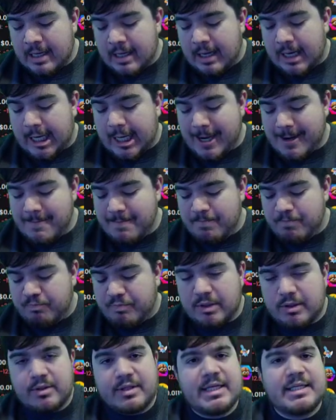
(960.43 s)

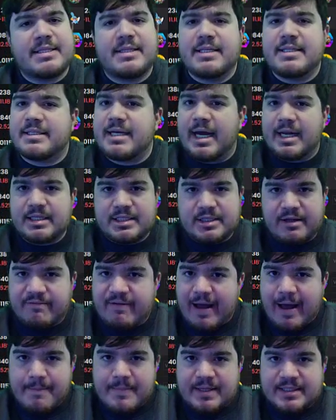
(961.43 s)
But look, this kind of stuff
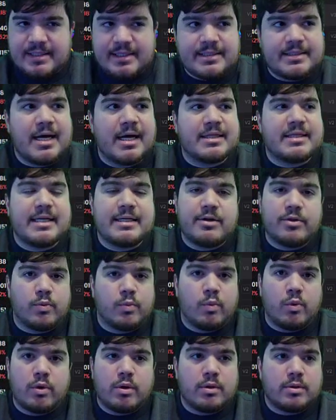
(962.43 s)
happens. It's not the end of the
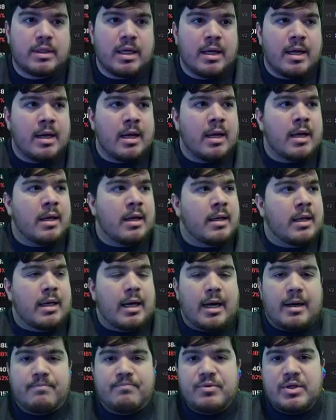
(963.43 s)
world.
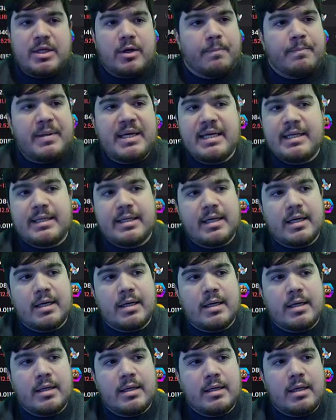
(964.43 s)

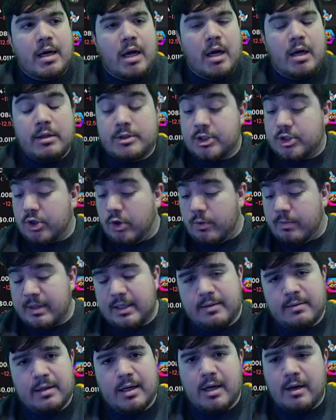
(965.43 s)
Pika,
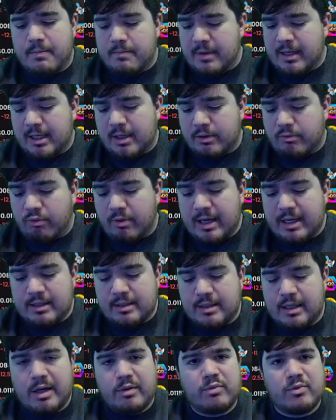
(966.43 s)
Somi made a great
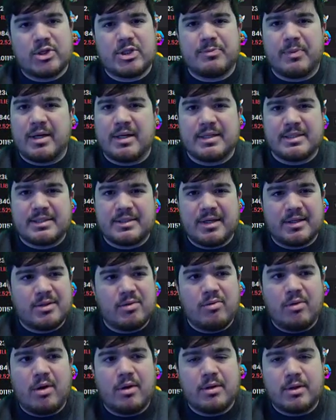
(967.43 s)
response not
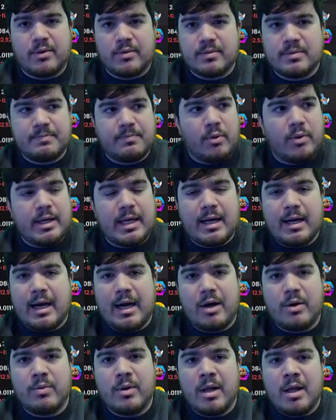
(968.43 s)
too long ago. It pointed out
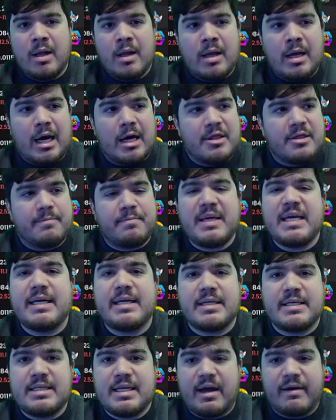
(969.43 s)
how the
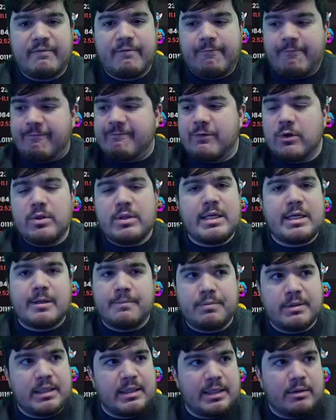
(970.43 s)
Pika dev, fully,
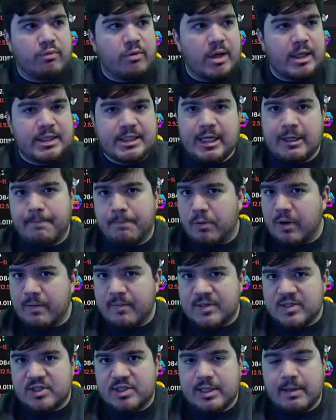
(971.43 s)
completely rugged, did pretty
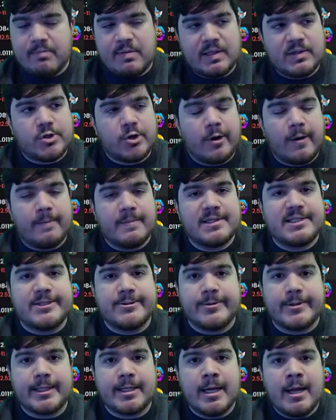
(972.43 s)
much the same thing Charm is
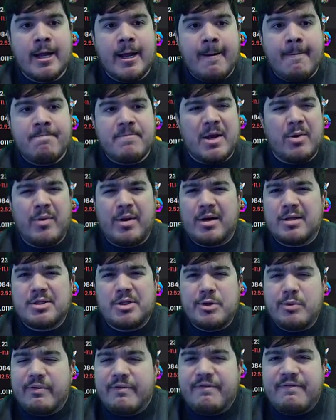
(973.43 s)
doing, and went on to
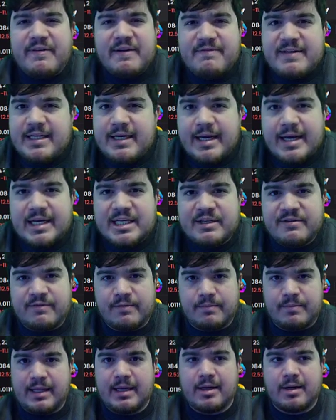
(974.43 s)
do a 50x
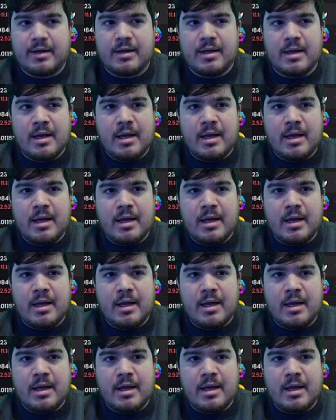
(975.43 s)
from there.